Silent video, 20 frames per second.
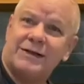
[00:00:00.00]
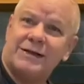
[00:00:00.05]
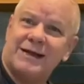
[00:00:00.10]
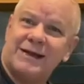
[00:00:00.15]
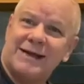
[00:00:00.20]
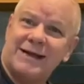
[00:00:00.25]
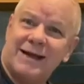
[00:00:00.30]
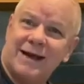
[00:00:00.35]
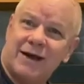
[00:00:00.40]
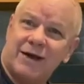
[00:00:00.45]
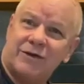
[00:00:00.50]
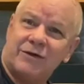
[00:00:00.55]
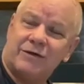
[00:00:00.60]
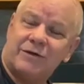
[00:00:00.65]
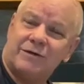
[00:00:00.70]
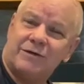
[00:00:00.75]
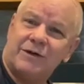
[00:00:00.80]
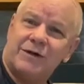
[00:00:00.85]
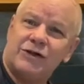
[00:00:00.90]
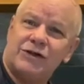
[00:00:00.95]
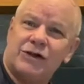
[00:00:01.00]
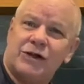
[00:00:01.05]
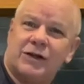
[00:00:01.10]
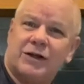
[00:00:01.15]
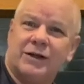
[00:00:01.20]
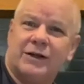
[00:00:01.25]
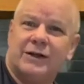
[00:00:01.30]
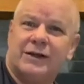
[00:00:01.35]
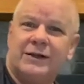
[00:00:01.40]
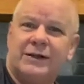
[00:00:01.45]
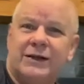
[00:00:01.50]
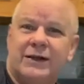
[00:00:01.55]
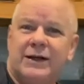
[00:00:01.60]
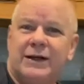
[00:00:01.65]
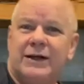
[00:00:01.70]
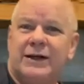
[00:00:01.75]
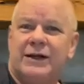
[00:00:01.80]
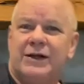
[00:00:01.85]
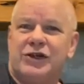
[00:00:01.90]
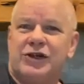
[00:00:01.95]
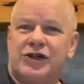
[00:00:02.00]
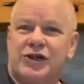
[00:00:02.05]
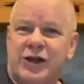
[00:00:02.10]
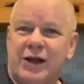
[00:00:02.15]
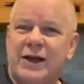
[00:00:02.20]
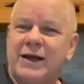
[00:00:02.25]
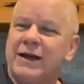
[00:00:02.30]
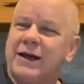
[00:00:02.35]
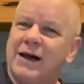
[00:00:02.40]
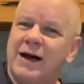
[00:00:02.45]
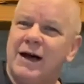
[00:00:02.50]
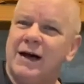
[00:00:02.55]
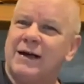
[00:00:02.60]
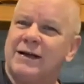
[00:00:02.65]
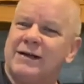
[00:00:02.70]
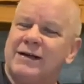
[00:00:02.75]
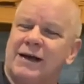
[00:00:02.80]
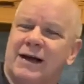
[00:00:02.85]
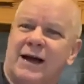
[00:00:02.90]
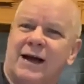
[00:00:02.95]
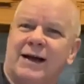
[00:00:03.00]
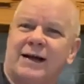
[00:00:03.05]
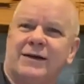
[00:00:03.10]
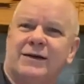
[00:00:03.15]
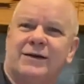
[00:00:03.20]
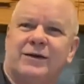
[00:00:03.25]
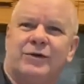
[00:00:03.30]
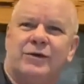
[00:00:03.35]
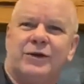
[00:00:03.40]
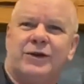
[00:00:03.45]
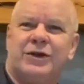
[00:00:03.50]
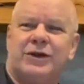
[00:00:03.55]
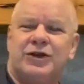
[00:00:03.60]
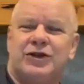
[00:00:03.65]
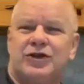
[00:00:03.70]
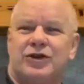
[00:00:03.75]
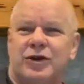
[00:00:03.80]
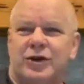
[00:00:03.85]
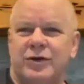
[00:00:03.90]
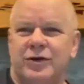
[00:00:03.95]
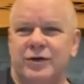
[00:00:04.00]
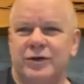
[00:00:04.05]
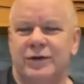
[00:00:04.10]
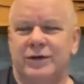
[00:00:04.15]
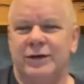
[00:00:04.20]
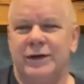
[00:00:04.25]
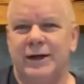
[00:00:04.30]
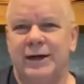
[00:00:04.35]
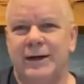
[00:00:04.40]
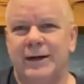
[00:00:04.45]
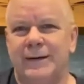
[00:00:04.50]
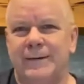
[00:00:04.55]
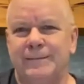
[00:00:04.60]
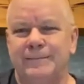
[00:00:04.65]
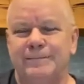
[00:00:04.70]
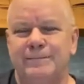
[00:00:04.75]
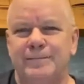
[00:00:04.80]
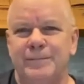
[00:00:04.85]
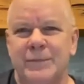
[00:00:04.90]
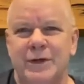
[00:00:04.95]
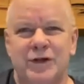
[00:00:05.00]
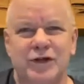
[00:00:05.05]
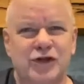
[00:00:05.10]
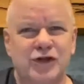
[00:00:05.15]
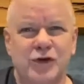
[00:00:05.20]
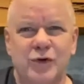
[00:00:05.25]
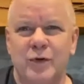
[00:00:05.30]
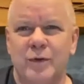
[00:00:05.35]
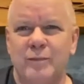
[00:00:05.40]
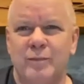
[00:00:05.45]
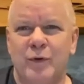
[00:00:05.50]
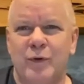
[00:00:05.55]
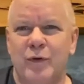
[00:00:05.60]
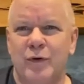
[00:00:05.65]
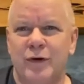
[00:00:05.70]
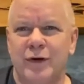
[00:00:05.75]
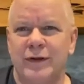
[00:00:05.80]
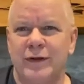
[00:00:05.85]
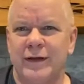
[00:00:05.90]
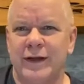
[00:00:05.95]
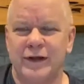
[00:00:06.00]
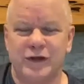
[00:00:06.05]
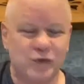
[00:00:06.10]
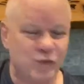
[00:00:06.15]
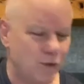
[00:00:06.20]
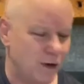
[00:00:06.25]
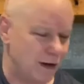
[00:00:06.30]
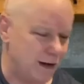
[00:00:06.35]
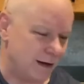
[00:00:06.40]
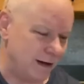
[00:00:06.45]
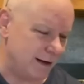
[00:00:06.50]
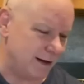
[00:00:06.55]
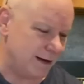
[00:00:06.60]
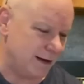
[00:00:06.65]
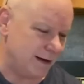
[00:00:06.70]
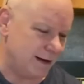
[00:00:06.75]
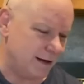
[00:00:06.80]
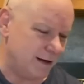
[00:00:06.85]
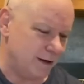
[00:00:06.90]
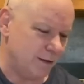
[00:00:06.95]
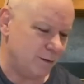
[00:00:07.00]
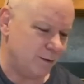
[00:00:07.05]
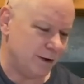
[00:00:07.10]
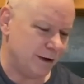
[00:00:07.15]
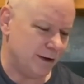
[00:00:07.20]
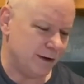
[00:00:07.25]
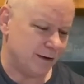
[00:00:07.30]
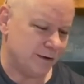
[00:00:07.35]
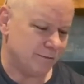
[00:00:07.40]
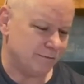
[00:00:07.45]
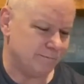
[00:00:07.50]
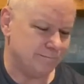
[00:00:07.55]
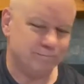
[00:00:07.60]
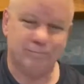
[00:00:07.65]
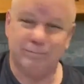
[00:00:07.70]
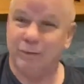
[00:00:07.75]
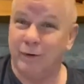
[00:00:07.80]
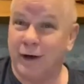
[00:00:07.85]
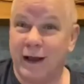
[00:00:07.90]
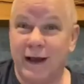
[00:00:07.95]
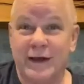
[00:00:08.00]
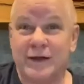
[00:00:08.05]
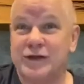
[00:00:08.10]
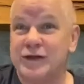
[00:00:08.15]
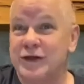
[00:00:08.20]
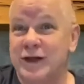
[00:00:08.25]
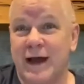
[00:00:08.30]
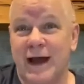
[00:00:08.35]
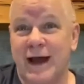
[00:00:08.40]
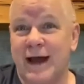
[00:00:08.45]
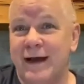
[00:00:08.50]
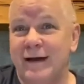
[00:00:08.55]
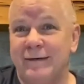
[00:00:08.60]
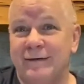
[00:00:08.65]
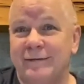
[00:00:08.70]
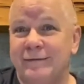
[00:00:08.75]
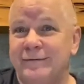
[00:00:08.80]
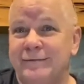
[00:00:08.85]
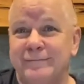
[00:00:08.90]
together physically, stay in contact with each other. Um, it's so important. That's why we are blessed to have